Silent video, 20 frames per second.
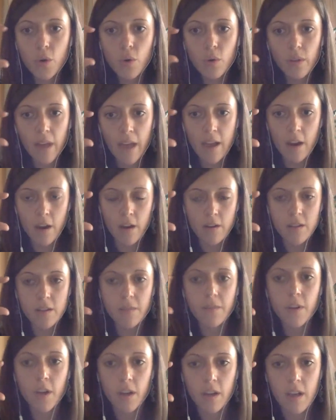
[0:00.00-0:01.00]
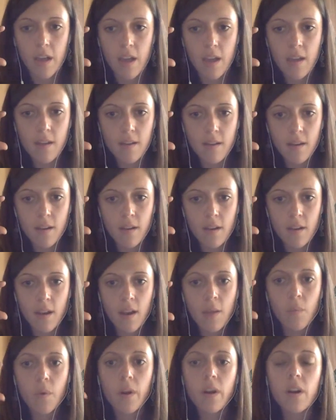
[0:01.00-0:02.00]
layers of cookie,
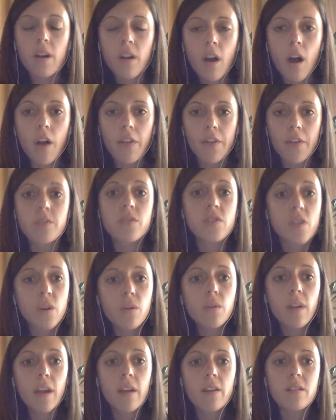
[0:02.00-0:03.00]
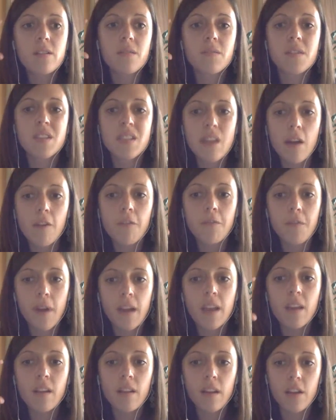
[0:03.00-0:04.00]
and we're going to call those 2 layers of
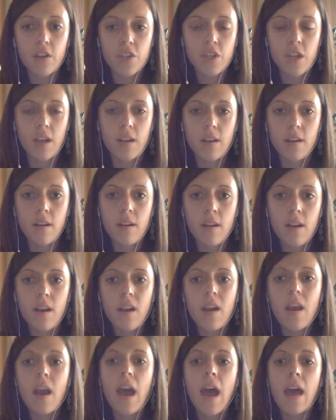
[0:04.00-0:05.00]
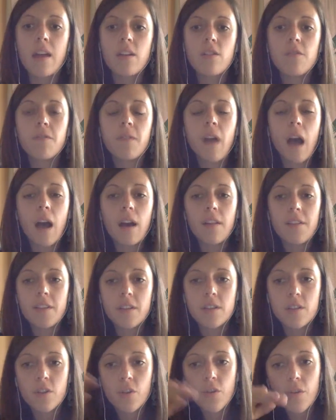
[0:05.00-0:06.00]
self-regulation. And you've got
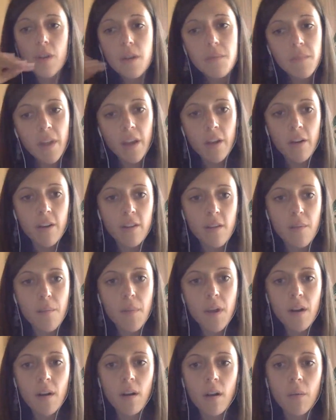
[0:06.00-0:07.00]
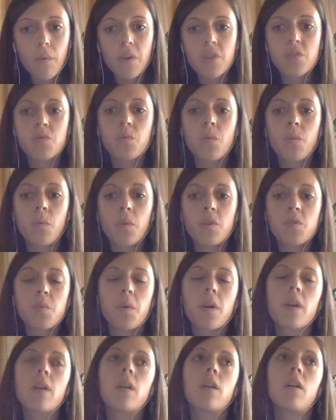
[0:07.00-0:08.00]
this cream layer in the middle, which
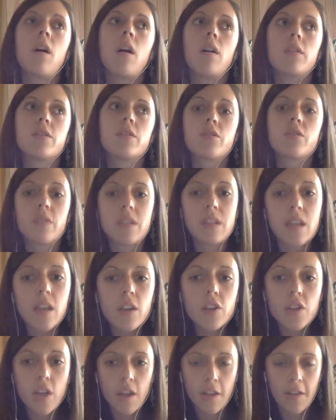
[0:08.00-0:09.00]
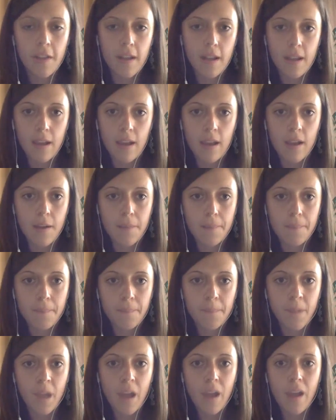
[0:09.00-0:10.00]
we're going to call strategic thinking.
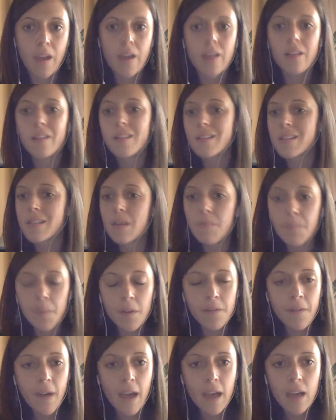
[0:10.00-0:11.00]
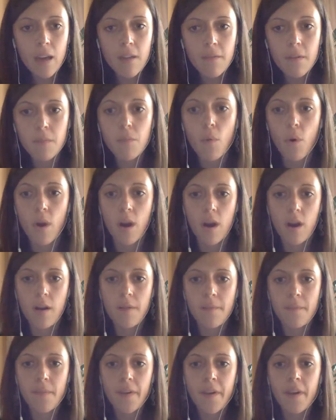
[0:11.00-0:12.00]
Okay, simplify it even
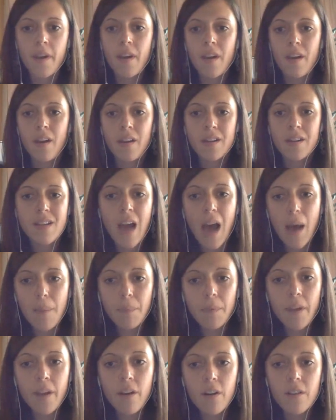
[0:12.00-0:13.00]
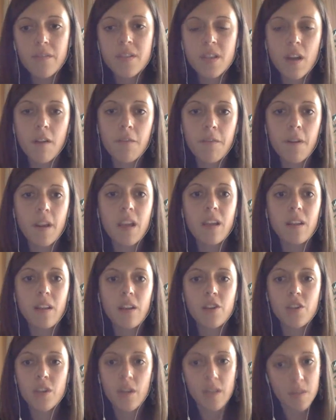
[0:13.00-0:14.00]
more. Top layer of
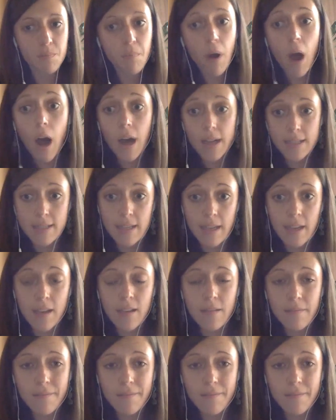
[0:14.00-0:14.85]
self-regulation is pausing.